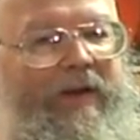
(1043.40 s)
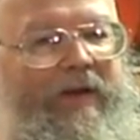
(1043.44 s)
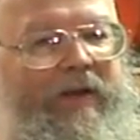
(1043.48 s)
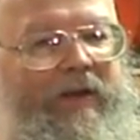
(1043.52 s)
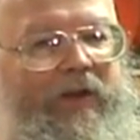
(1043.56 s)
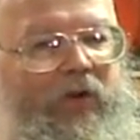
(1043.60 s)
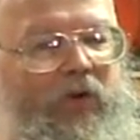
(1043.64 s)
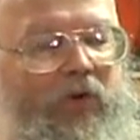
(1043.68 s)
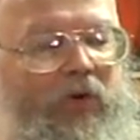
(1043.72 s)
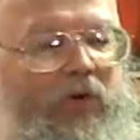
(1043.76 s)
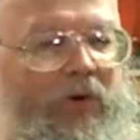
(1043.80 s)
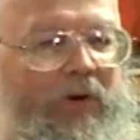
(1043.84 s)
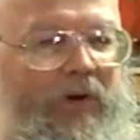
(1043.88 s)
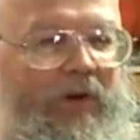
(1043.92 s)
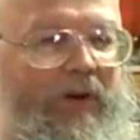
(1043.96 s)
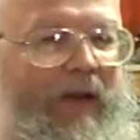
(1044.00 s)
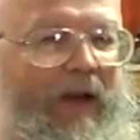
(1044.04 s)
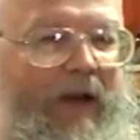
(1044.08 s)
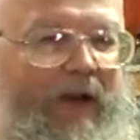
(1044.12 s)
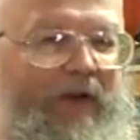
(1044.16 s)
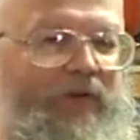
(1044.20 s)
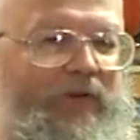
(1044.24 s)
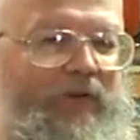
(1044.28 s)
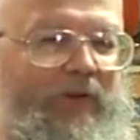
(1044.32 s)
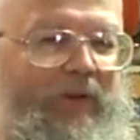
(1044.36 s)
you could
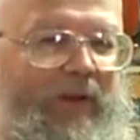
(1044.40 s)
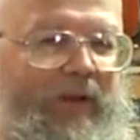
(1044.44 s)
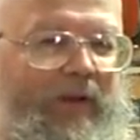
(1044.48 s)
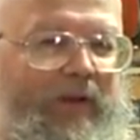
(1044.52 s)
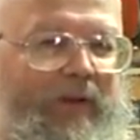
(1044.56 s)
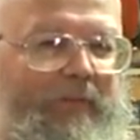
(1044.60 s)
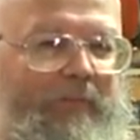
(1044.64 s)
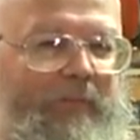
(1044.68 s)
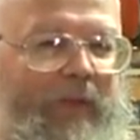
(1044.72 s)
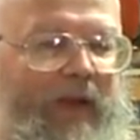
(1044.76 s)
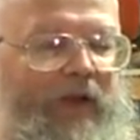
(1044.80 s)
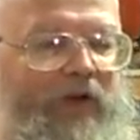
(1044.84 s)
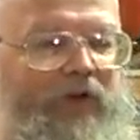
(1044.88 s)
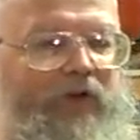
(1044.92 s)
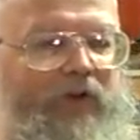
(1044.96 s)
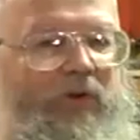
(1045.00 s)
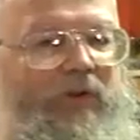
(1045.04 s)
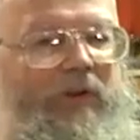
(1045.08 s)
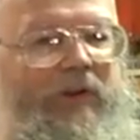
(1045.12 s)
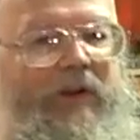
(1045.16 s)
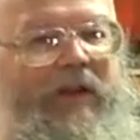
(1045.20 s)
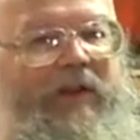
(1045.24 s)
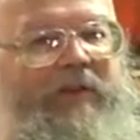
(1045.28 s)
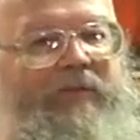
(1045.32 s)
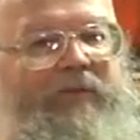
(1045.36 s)
actually make sure
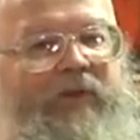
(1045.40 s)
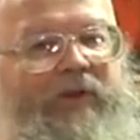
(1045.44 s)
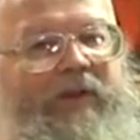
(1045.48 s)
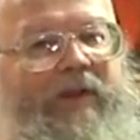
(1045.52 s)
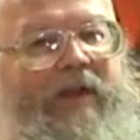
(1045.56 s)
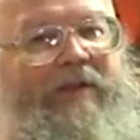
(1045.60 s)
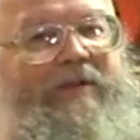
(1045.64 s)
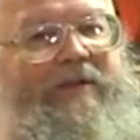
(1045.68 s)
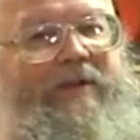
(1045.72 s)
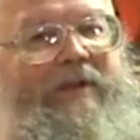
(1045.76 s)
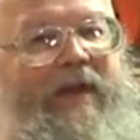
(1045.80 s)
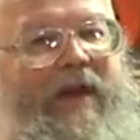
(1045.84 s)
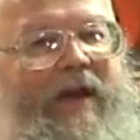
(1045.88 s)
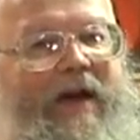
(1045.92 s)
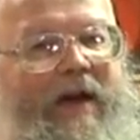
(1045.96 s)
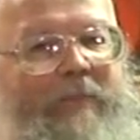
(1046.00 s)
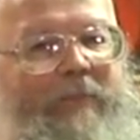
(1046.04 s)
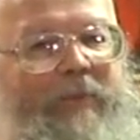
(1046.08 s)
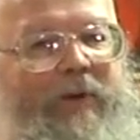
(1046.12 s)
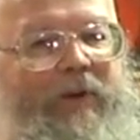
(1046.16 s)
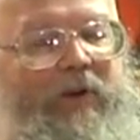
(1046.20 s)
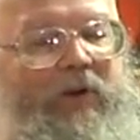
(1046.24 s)
that evil doesn't happen.